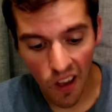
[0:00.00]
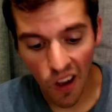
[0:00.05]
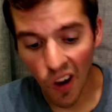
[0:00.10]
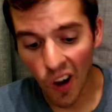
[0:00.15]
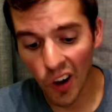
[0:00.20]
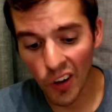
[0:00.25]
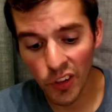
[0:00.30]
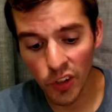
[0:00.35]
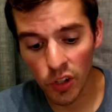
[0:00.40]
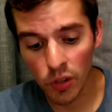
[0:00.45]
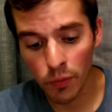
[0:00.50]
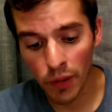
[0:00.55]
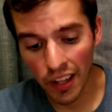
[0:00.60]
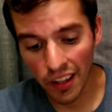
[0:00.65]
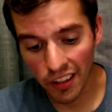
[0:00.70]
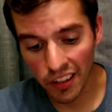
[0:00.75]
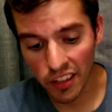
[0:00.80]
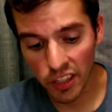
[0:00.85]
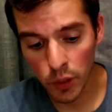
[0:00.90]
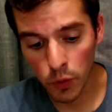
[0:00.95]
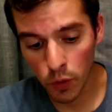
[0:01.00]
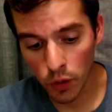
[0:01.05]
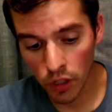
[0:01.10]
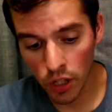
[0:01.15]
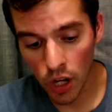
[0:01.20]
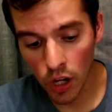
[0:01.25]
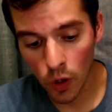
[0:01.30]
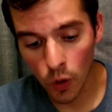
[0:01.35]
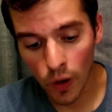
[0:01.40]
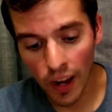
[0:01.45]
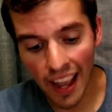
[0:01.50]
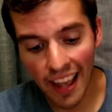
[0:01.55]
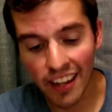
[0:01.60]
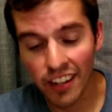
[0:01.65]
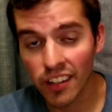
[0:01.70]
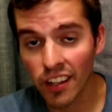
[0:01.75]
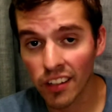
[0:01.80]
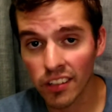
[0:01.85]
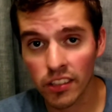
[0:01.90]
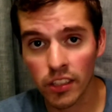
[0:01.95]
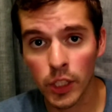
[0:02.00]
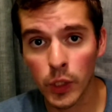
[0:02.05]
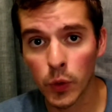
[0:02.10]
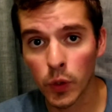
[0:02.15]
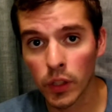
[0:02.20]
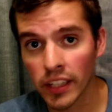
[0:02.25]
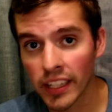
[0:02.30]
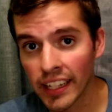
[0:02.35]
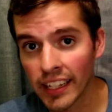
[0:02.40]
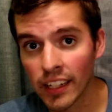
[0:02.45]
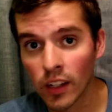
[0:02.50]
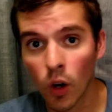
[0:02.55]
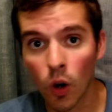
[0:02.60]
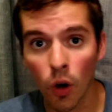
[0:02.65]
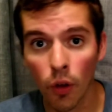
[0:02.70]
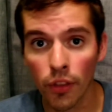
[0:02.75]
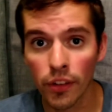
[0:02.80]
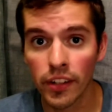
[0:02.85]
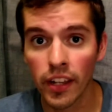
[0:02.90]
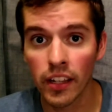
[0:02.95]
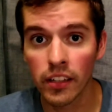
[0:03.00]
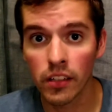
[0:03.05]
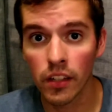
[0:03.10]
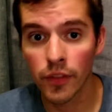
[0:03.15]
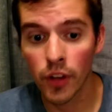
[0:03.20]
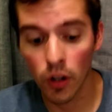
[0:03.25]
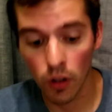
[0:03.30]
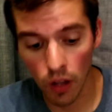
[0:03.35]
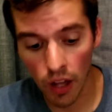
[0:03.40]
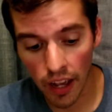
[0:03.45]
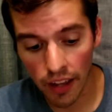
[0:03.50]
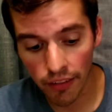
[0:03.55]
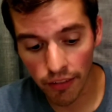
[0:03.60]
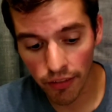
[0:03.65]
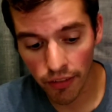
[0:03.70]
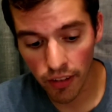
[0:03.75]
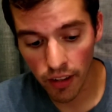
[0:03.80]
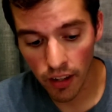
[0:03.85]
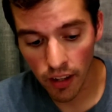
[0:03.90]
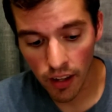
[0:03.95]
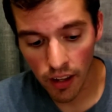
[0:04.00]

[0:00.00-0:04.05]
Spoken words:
On your belly you will go, and dust you will eat all the days of your life."